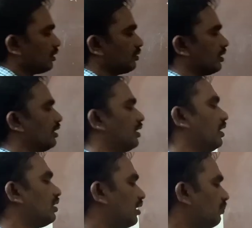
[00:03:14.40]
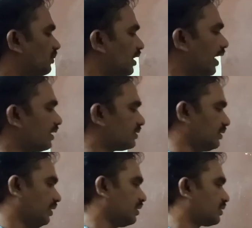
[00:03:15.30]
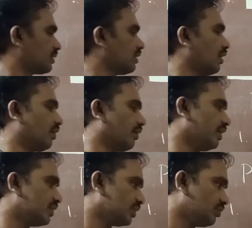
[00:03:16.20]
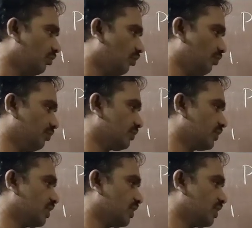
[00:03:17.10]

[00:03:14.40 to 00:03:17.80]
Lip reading: So here interrupted action is reaching home.